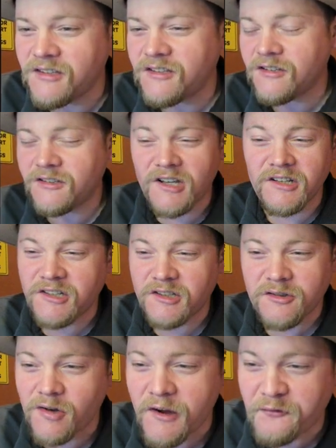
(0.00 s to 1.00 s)
This is like
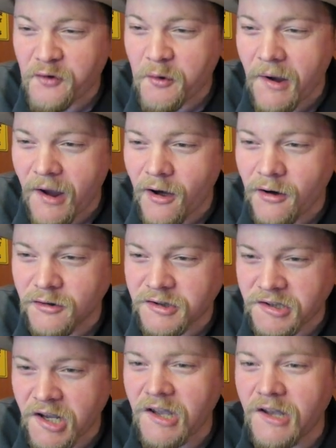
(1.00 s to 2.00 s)
straight from hell
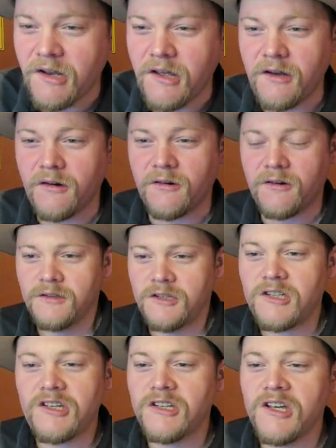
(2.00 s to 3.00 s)
scene here.
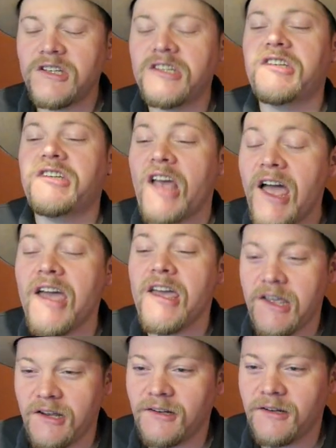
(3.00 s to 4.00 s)
This is
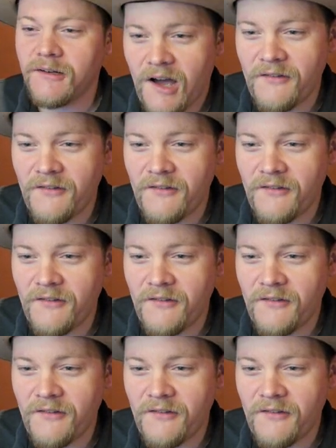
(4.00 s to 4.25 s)
insane.